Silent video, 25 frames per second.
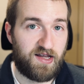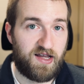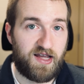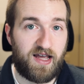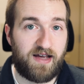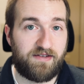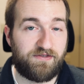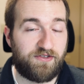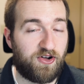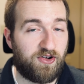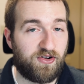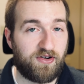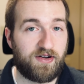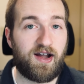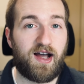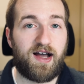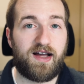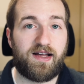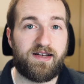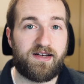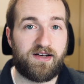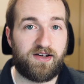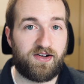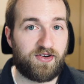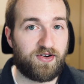have all
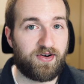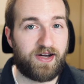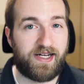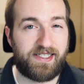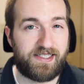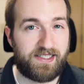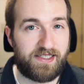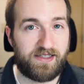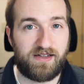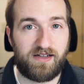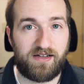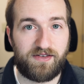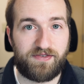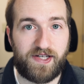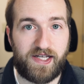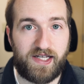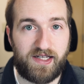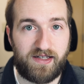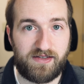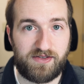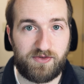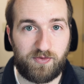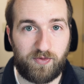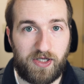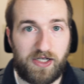gotten a great deal of hate
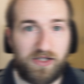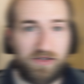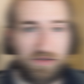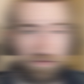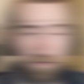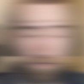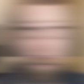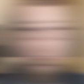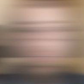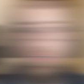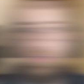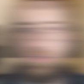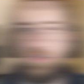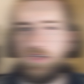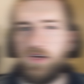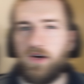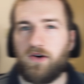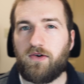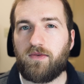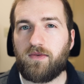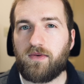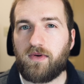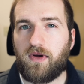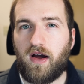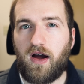as well.
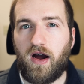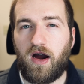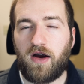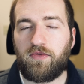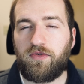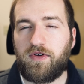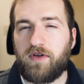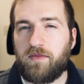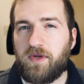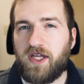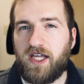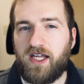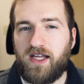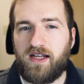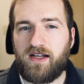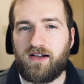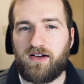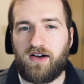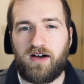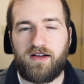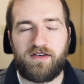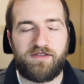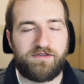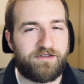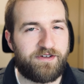So are we being
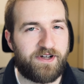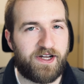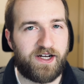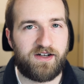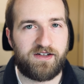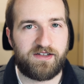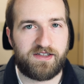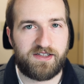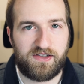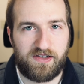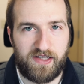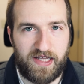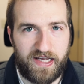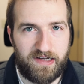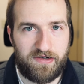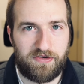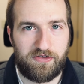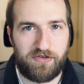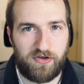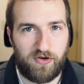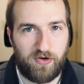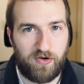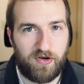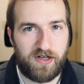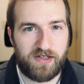unfair to Lando
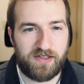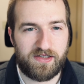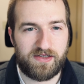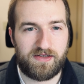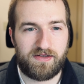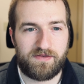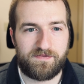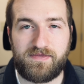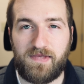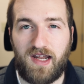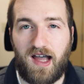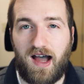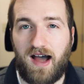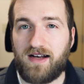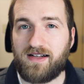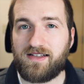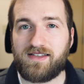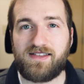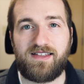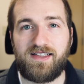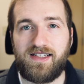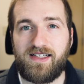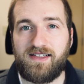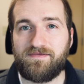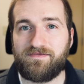Norris?
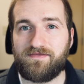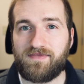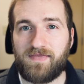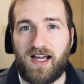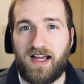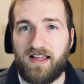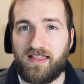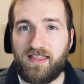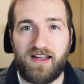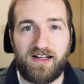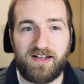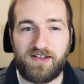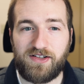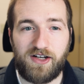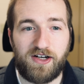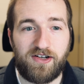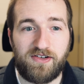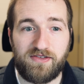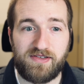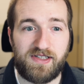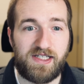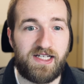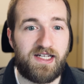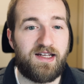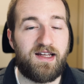Honestly, I think
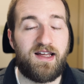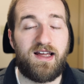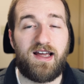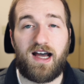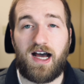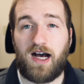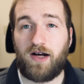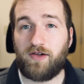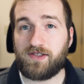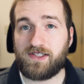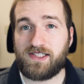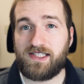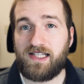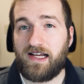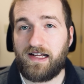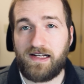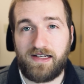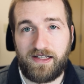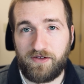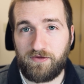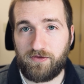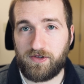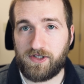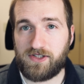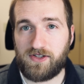no.
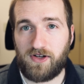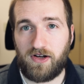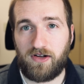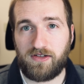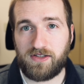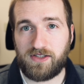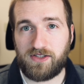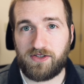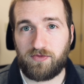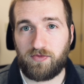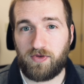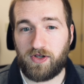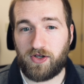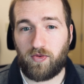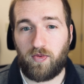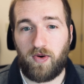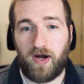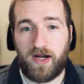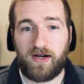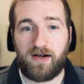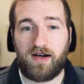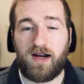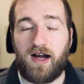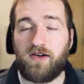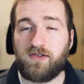Outstanding results
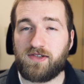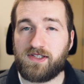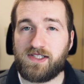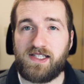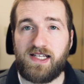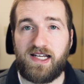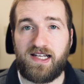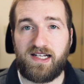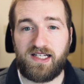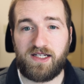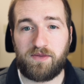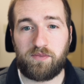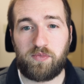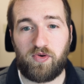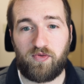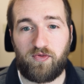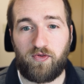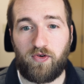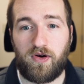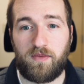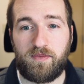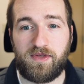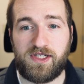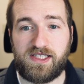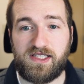require outstanding
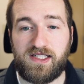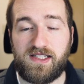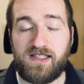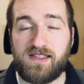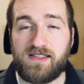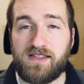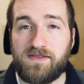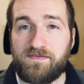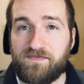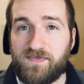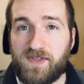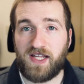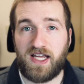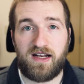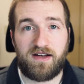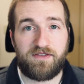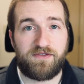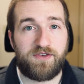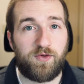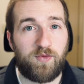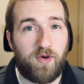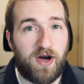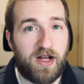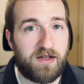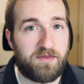performances. And
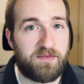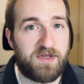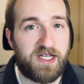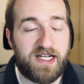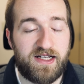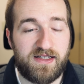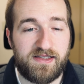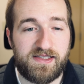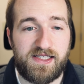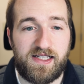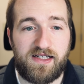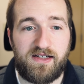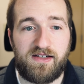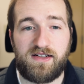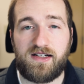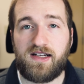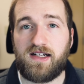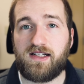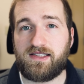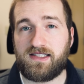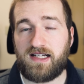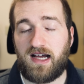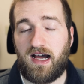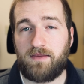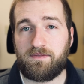if you want to be considered
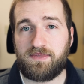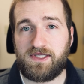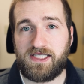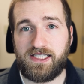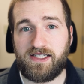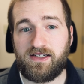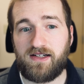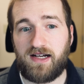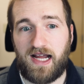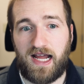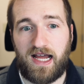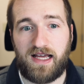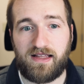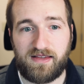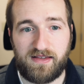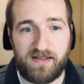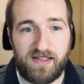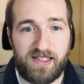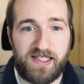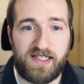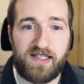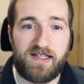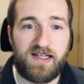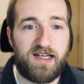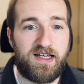a top-tier
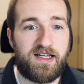athlete,